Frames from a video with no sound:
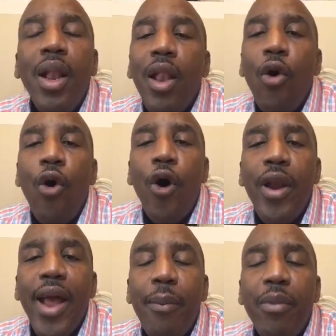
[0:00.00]
Lord
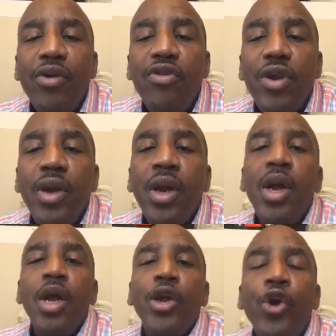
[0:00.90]
have mercy.
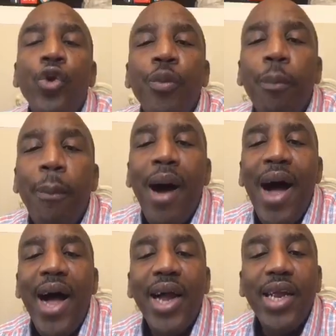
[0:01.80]
You,
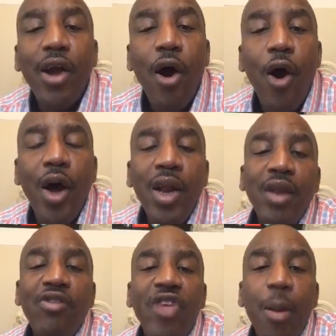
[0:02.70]
my God,
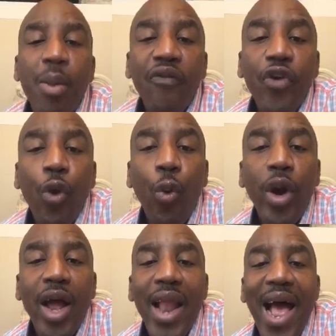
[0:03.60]
some of you, we're
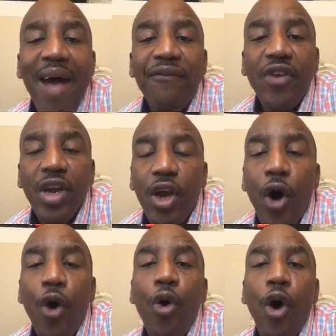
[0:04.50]
going to have to
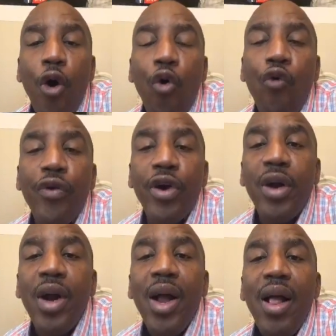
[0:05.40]
go over
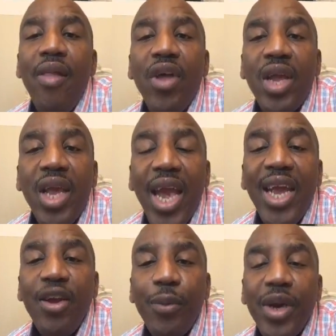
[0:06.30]
the
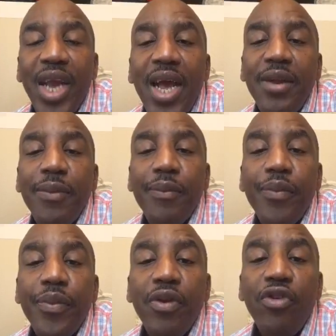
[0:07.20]
kingdom again
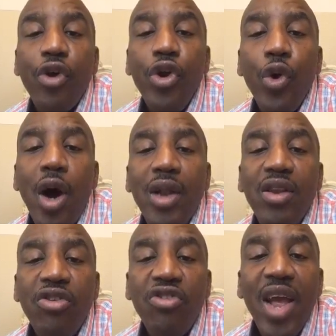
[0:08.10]
so you
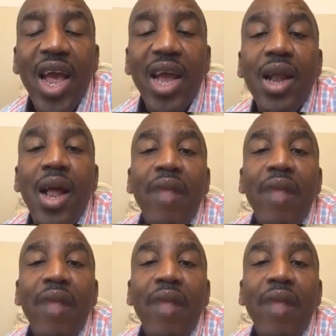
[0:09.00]
understand.